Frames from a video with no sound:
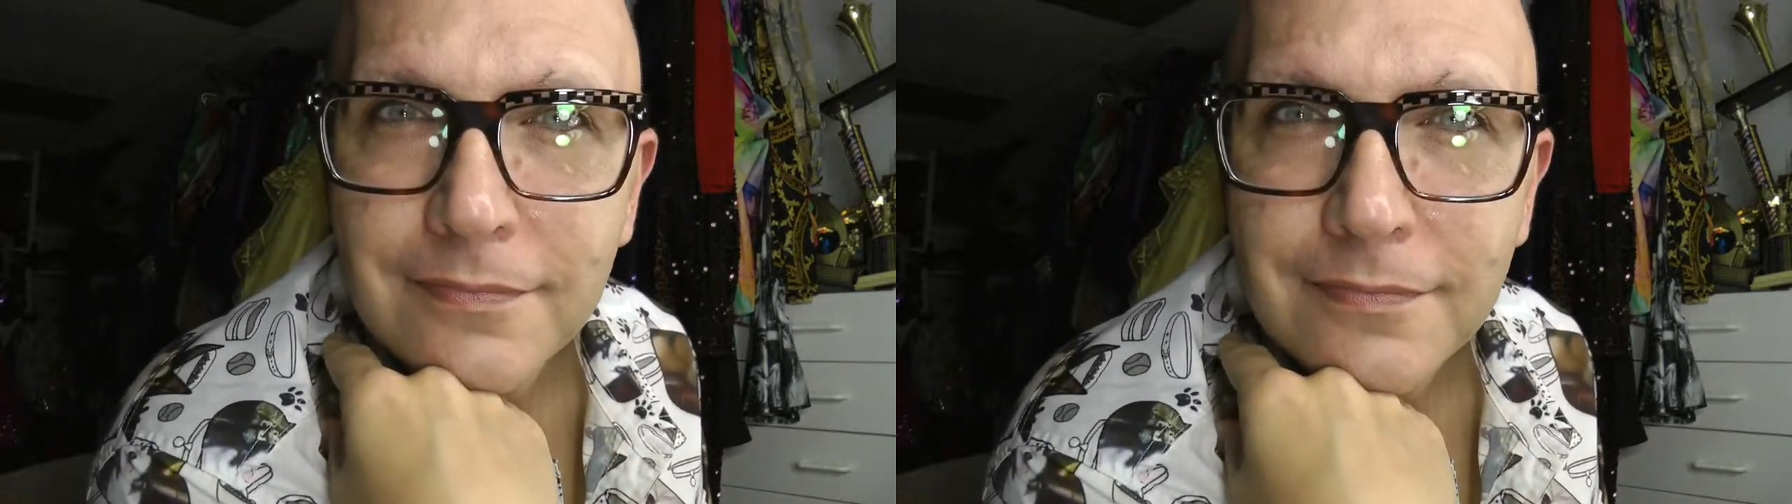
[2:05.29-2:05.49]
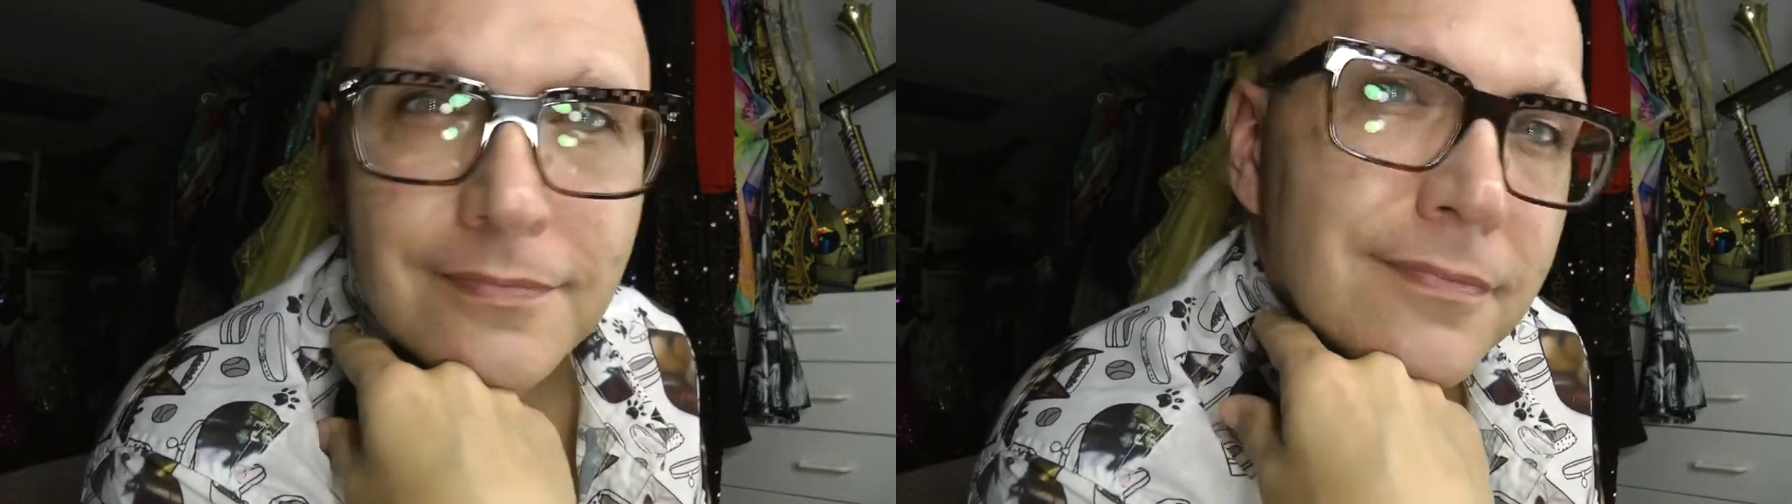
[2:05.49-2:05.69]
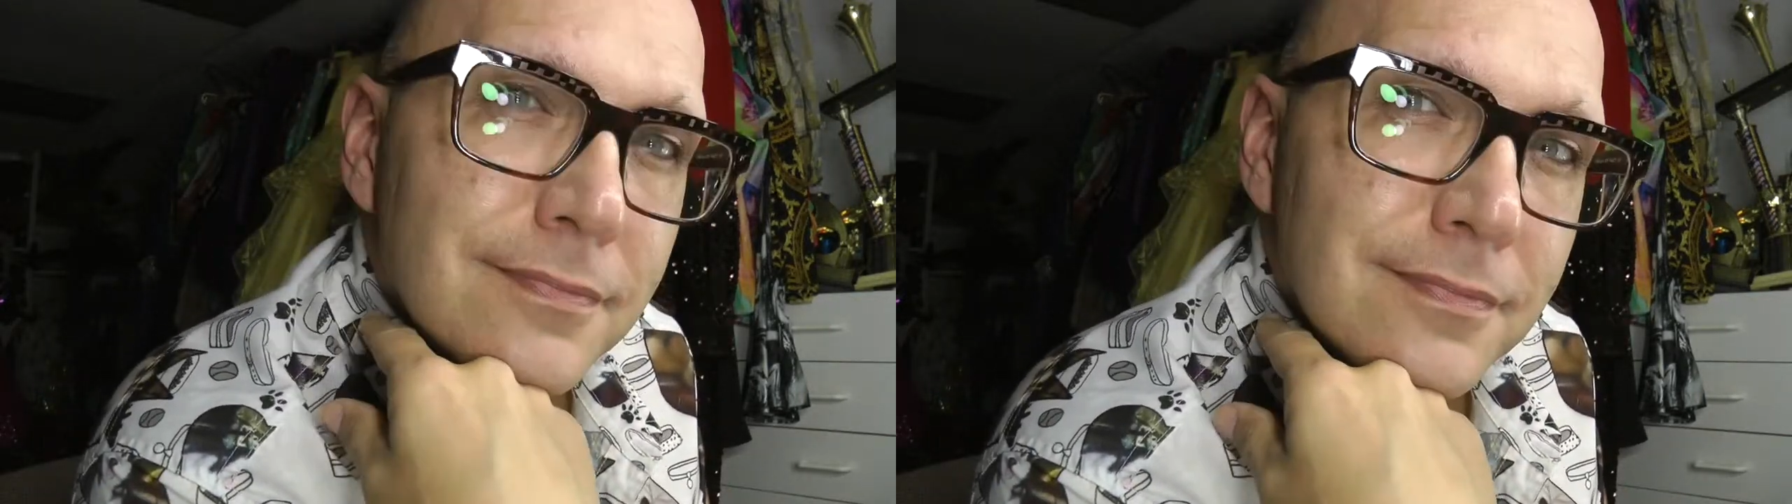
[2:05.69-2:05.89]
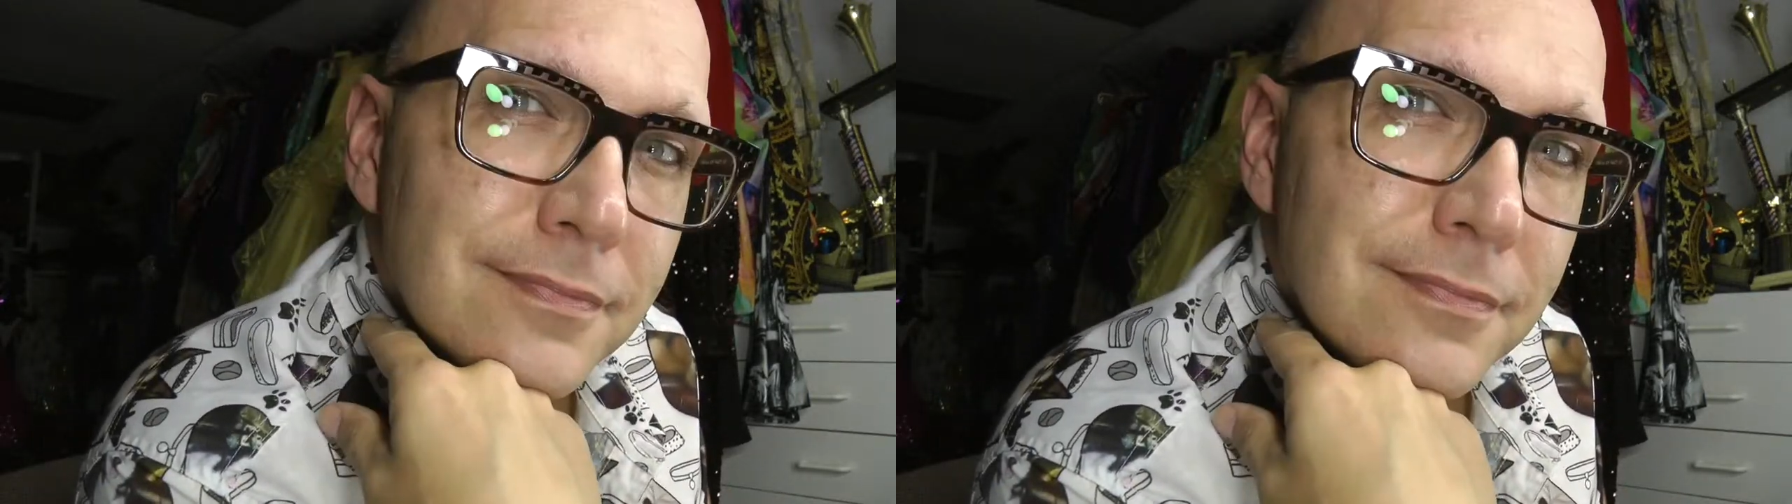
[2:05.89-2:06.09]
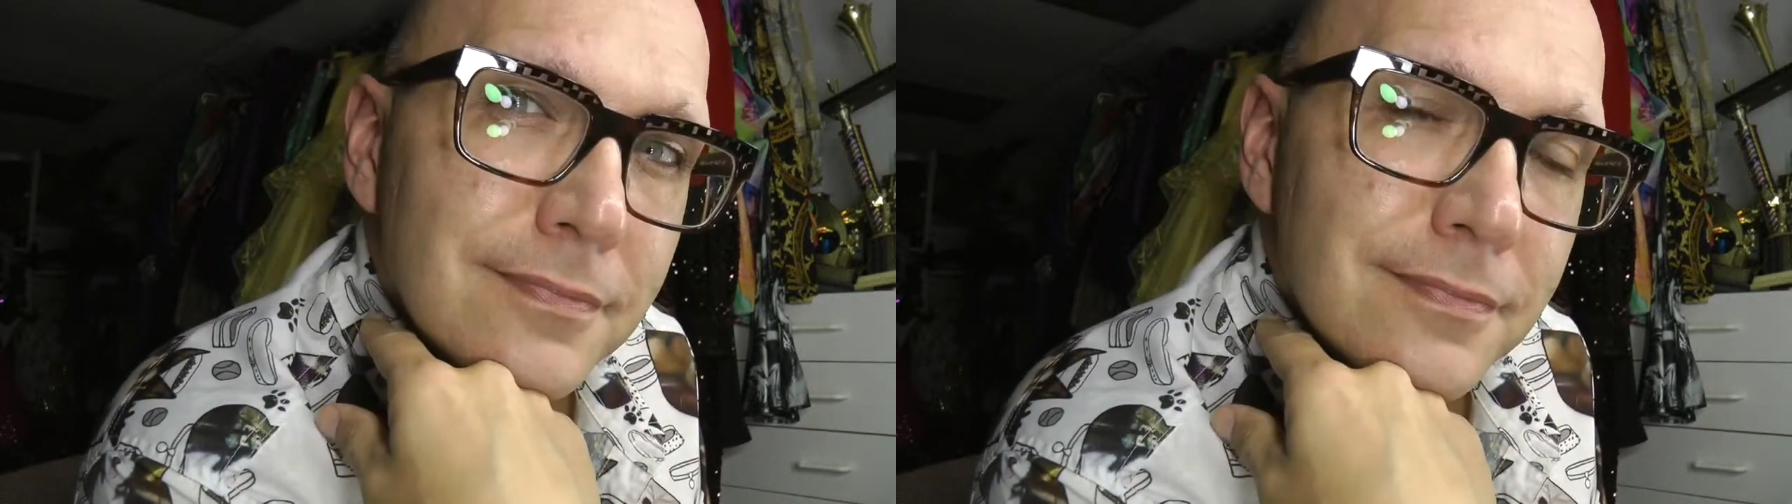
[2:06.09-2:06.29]
our home to
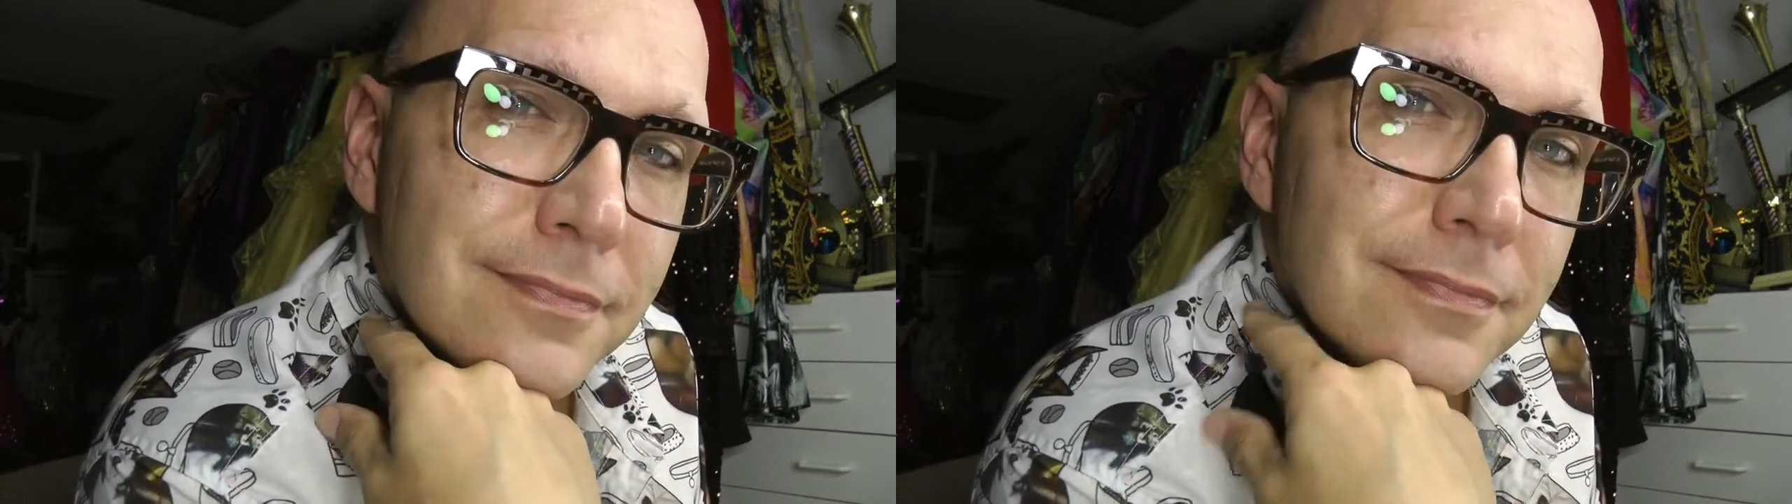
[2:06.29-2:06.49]
yours.